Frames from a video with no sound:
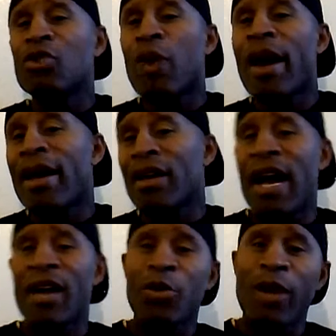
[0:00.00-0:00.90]
is why
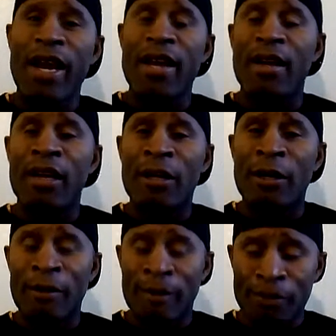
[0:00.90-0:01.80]
I created
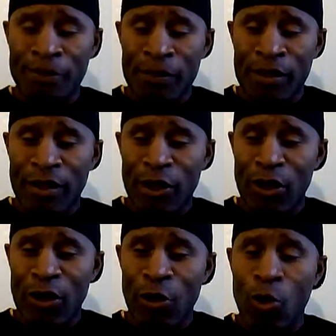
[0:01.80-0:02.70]

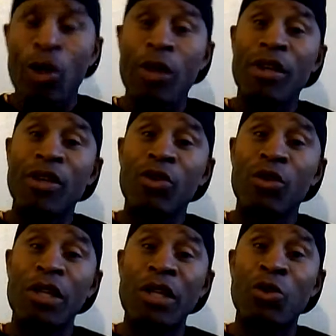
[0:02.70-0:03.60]
growing up
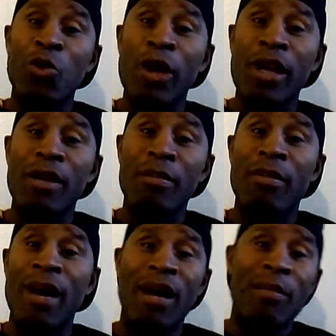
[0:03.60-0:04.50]
Detroit,
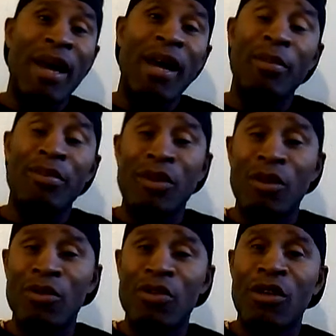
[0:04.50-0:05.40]
my
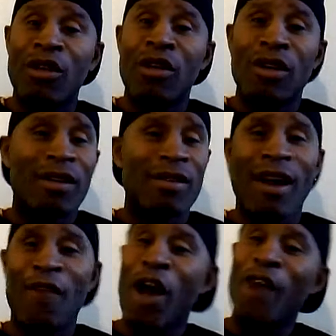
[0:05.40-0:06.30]
episodes, because
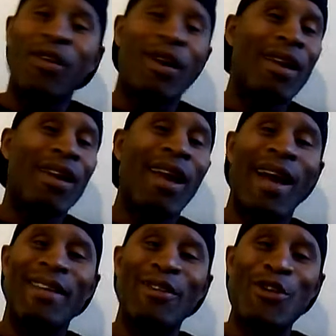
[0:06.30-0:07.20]
I've done a
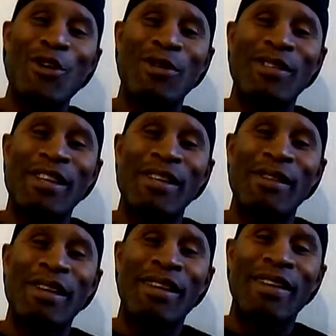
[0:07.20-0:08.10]
lot. You know what I'm
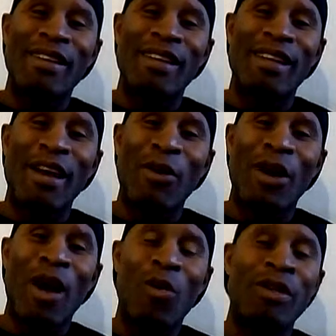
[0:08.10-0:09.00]
saying? And
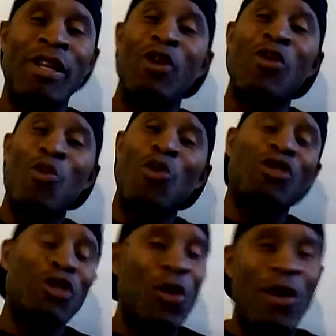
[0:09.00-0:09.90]
I would tell you more
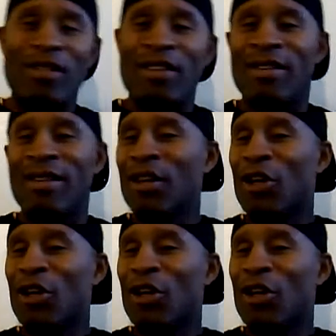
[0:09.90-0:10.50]
stories, and